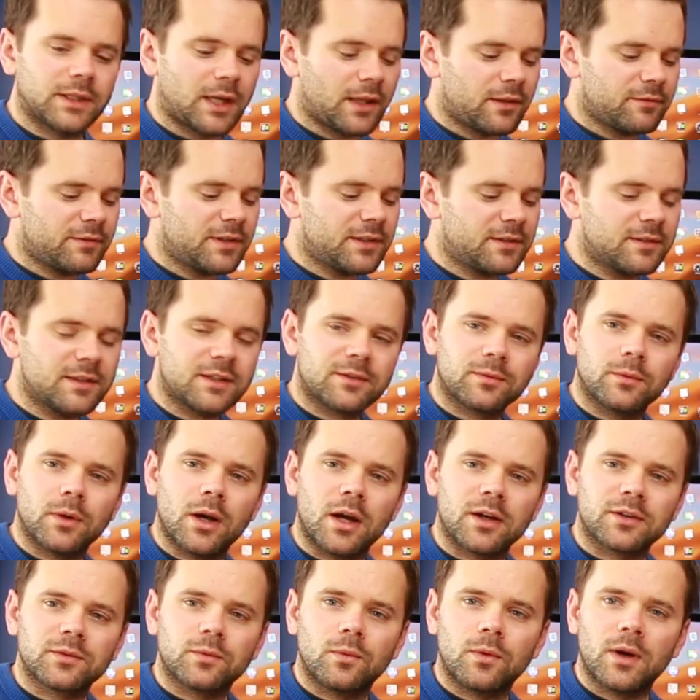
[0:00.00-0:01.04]
Now the reason this
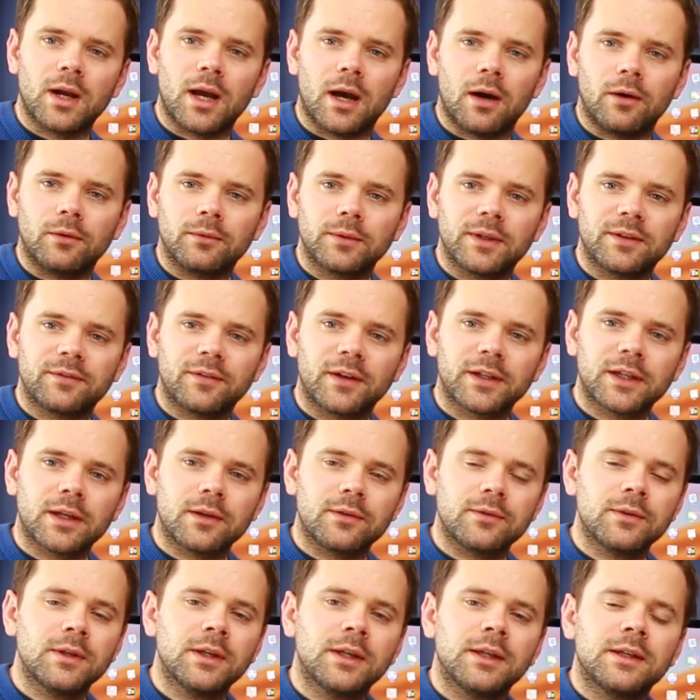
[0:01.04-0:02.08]
works well, if I
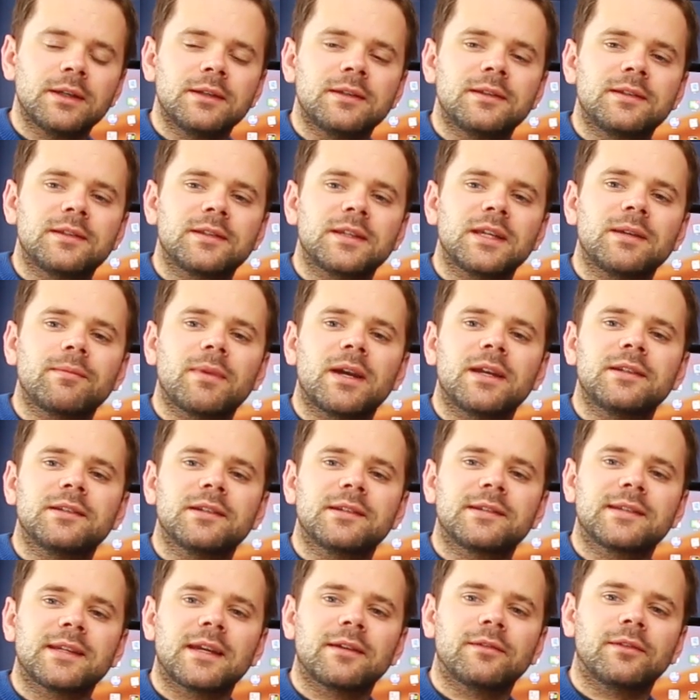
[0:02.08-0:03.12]
go C major
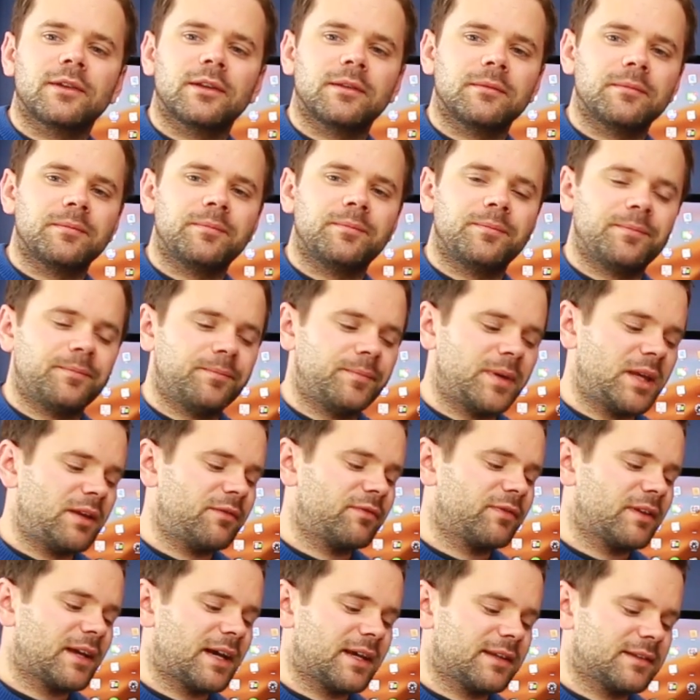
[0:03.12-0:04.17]
7, B
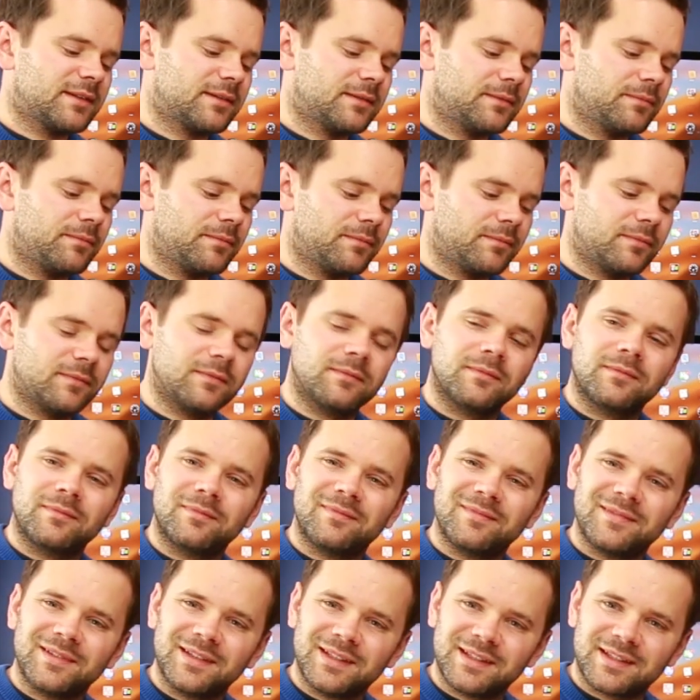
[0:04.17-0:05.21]
flat
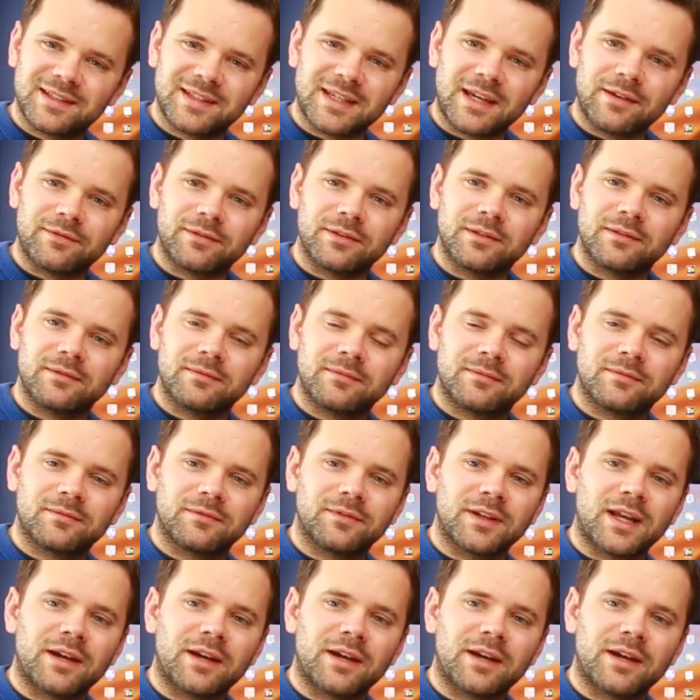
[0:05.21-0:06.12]
7